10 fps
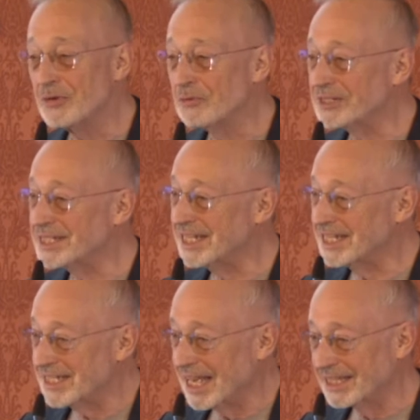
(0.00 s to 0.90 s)
We'll see
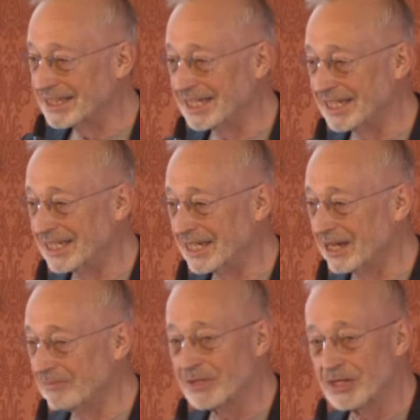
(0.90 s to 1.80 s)
exactly
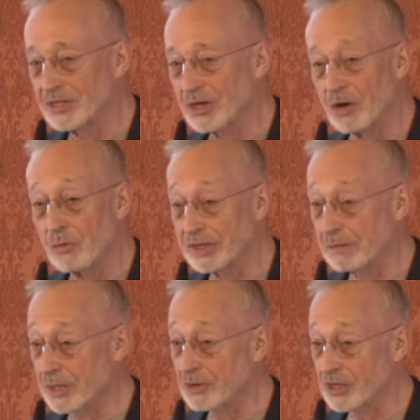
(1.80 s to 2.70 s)
what the
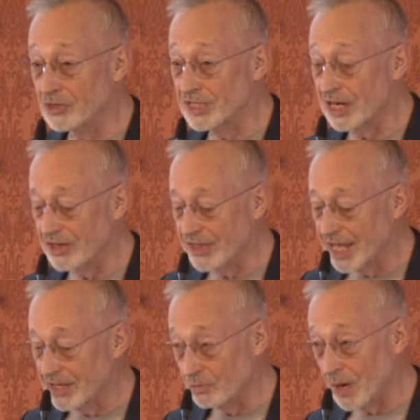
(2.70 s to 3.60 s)
barriers are to
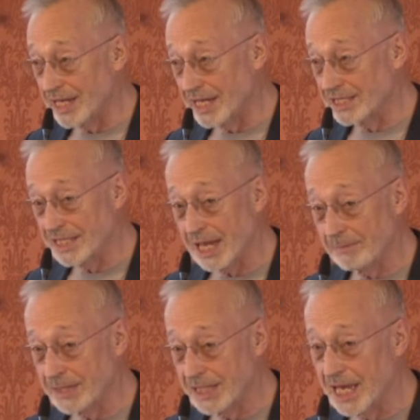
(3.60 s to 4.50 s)
that and why it hasn't
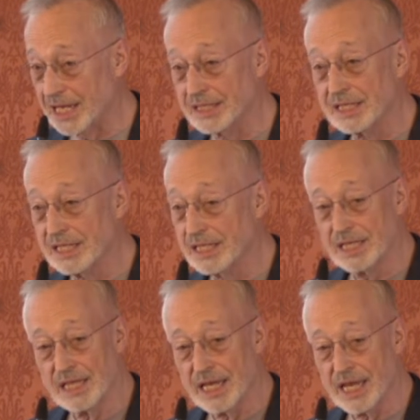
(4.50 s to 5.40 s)
happened yet,
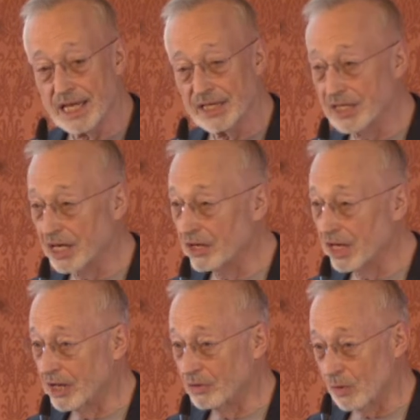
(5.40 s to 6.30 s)
and
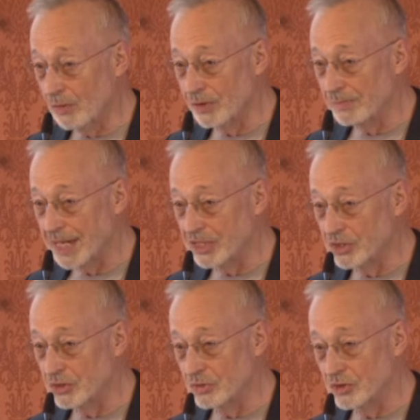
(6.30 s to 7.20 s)
what we might
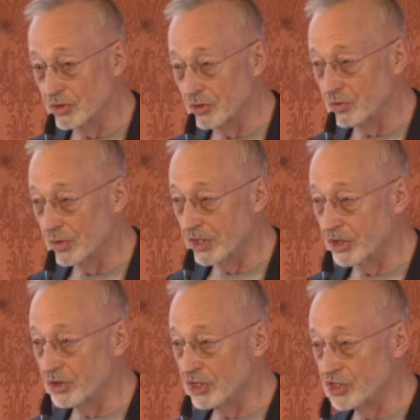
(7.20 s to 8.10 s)
do to
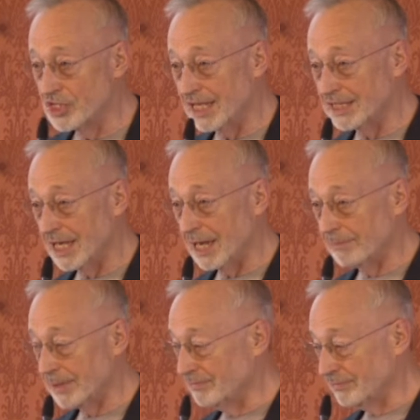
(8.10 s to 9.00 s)
encourage that to
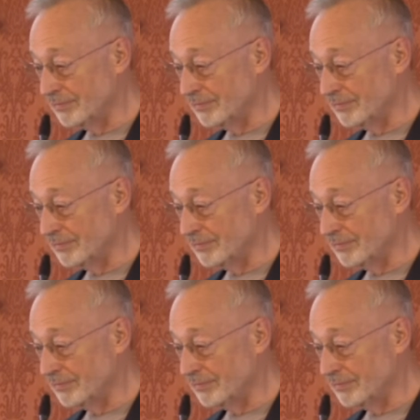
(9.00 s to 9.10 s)
happen.